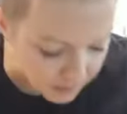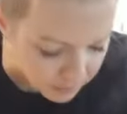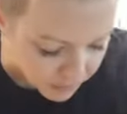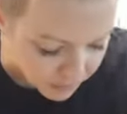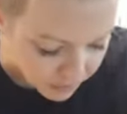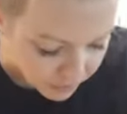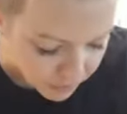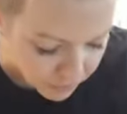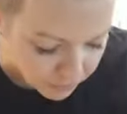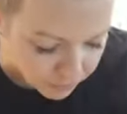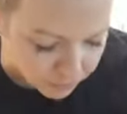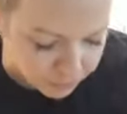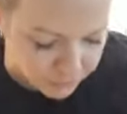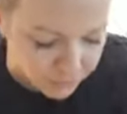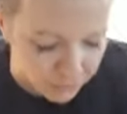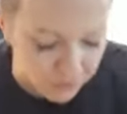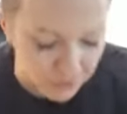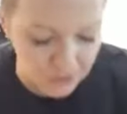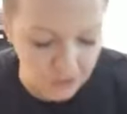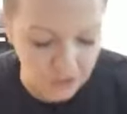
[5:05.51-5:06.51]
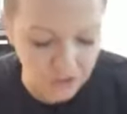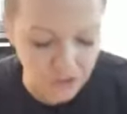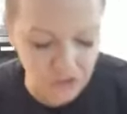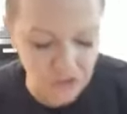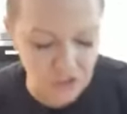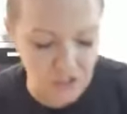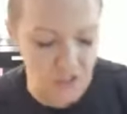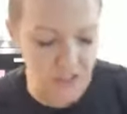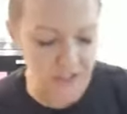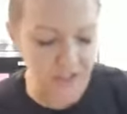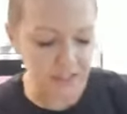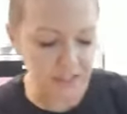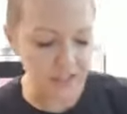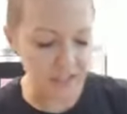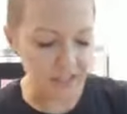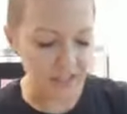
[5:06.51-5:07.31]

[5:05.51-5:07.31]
I might have overfilled it just